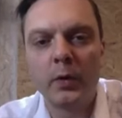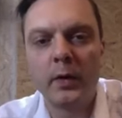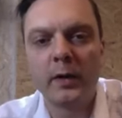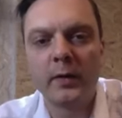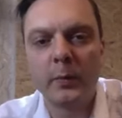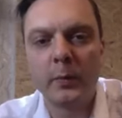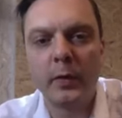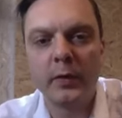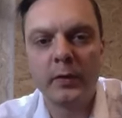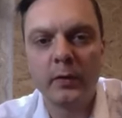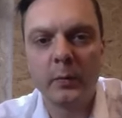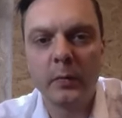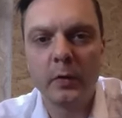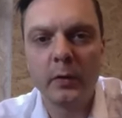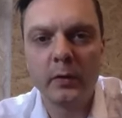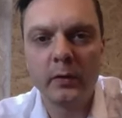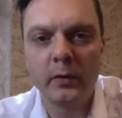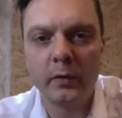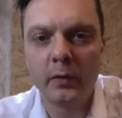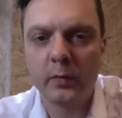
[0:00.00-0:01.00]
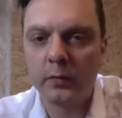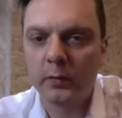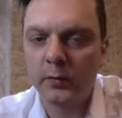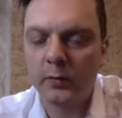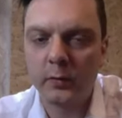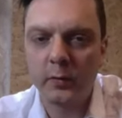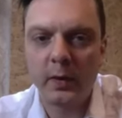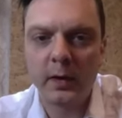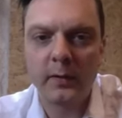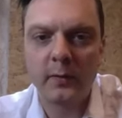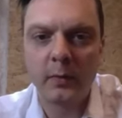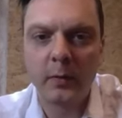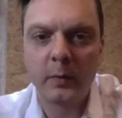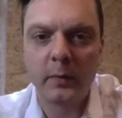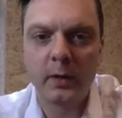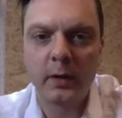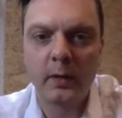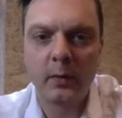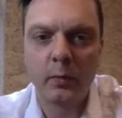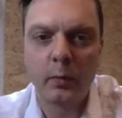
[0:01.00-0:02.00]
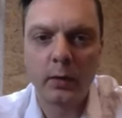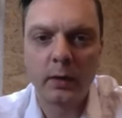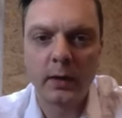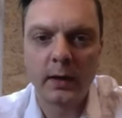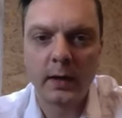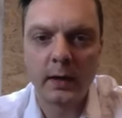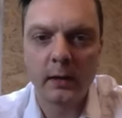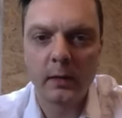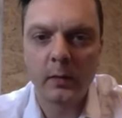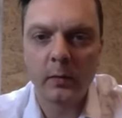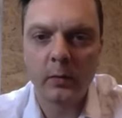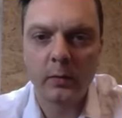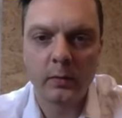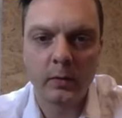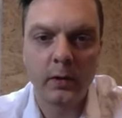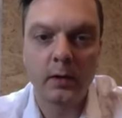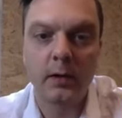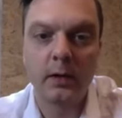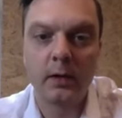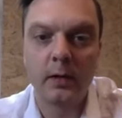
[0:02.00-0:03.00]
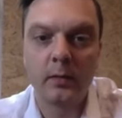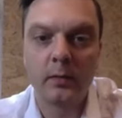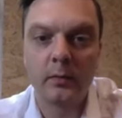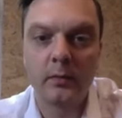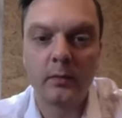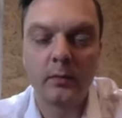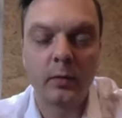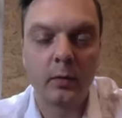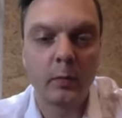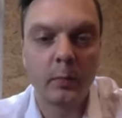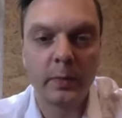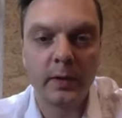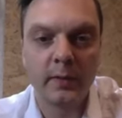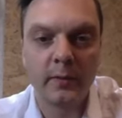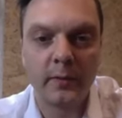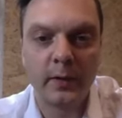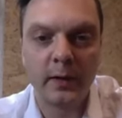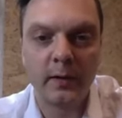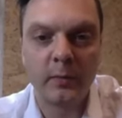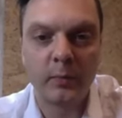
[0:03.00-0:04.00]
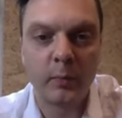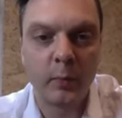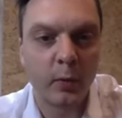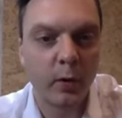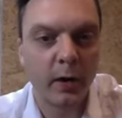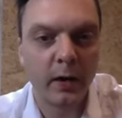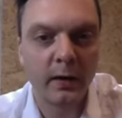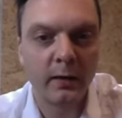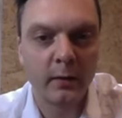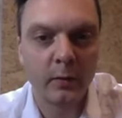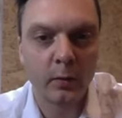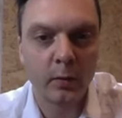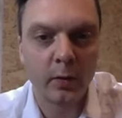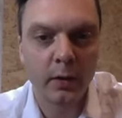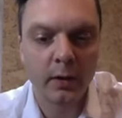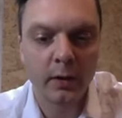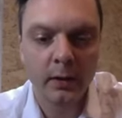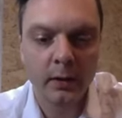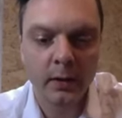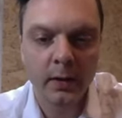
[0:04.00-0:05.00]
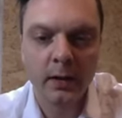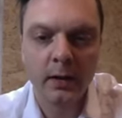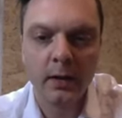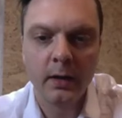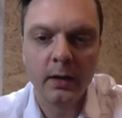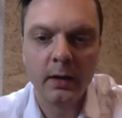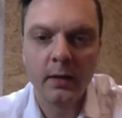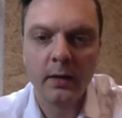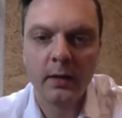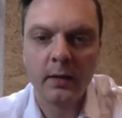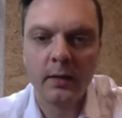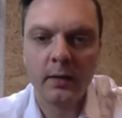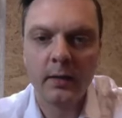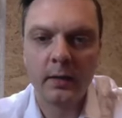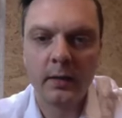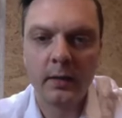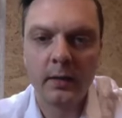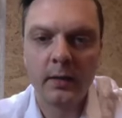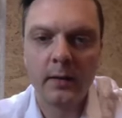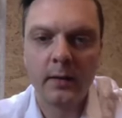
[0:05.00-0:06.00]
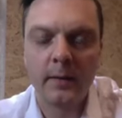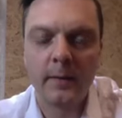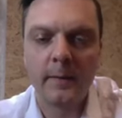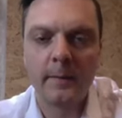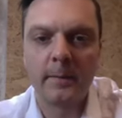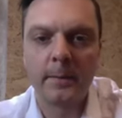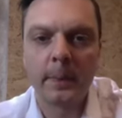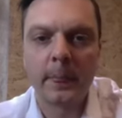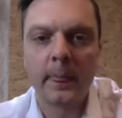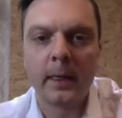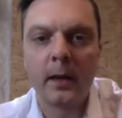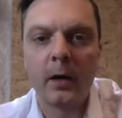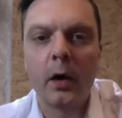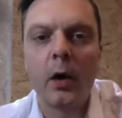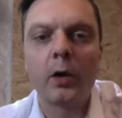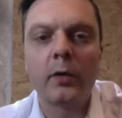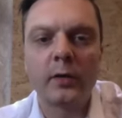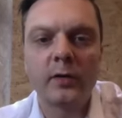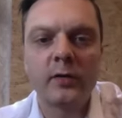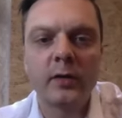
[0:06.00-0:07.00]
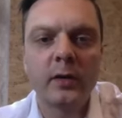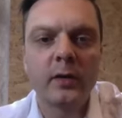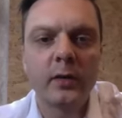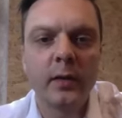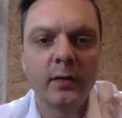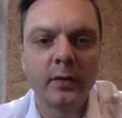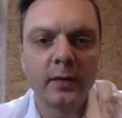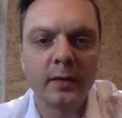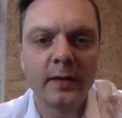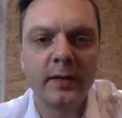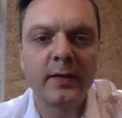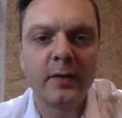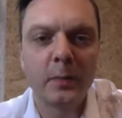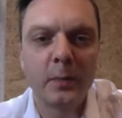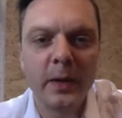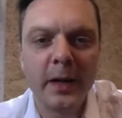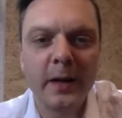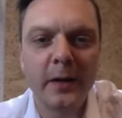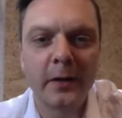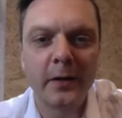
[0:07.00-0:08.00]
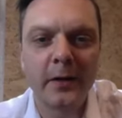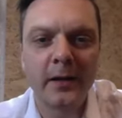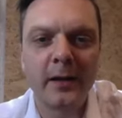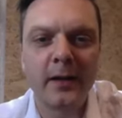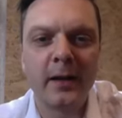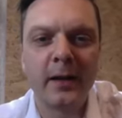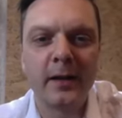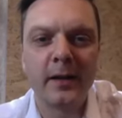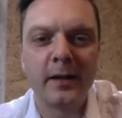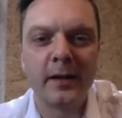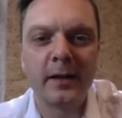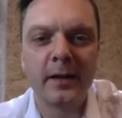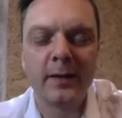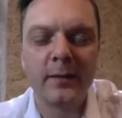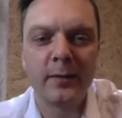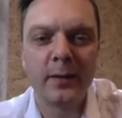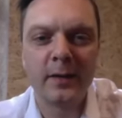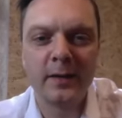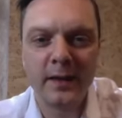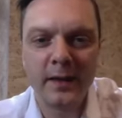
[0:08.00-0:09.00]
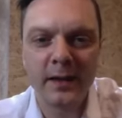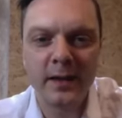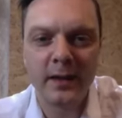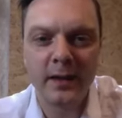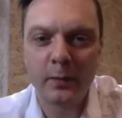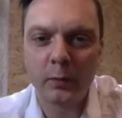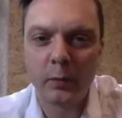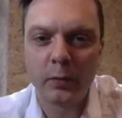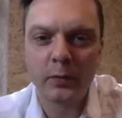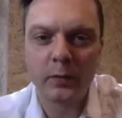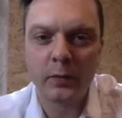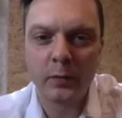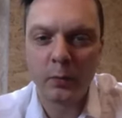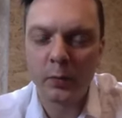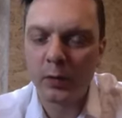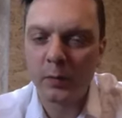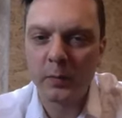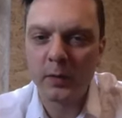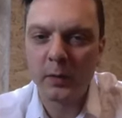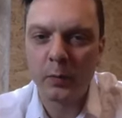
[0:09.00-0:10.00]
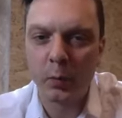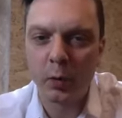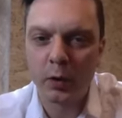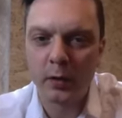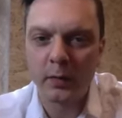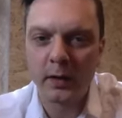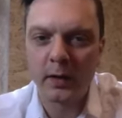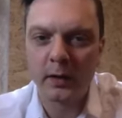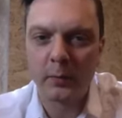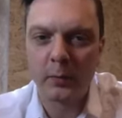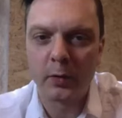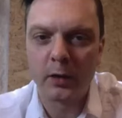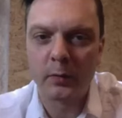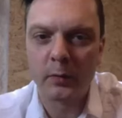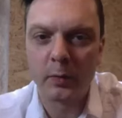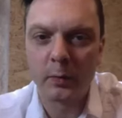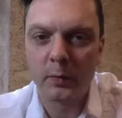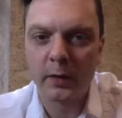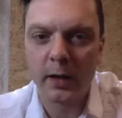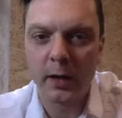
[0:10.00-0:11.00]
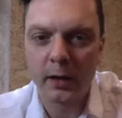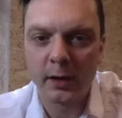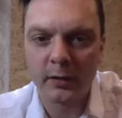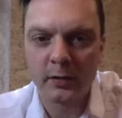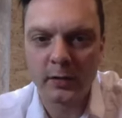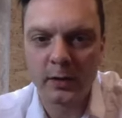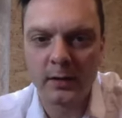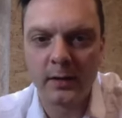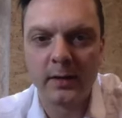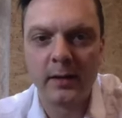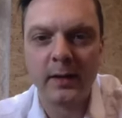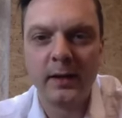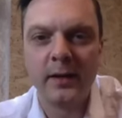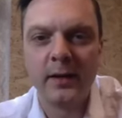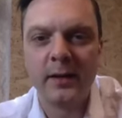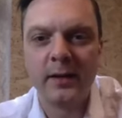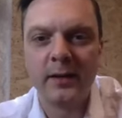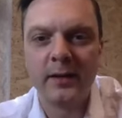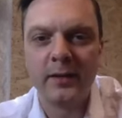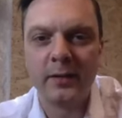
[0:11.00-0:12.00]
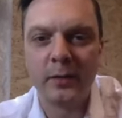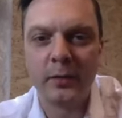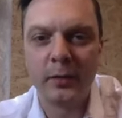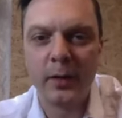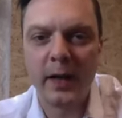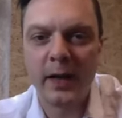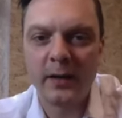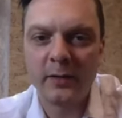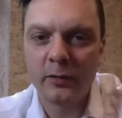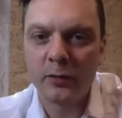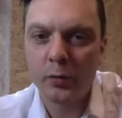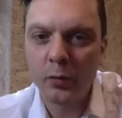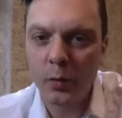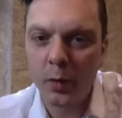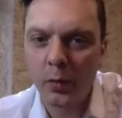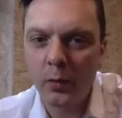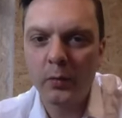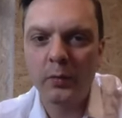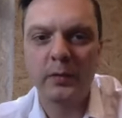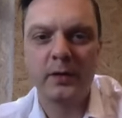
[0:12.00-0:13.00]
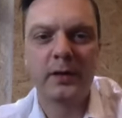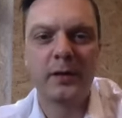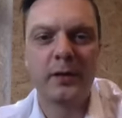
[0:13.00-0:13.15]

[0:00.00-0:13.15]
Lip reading: as possible. So straight from the water kettle. Don't be afraid of boiling the water. The oxygen doesn't disappear. If it did, it wouldn't be water anymore. It would be hydrogen. So H2O,